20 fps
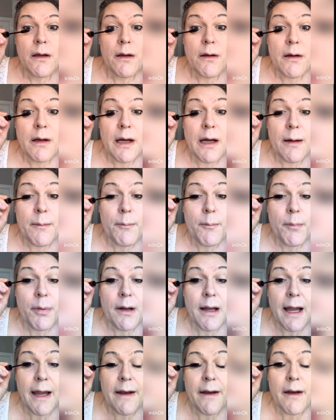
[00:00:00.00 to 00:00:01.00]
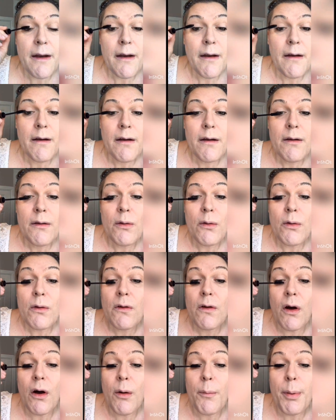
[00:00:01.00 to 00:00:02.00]
You can blend your
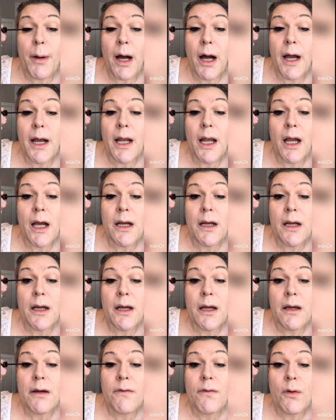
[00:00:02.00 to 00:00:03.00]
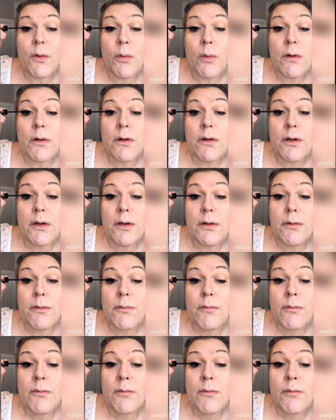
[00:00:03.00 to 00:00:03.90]
top eyeliner if you want to.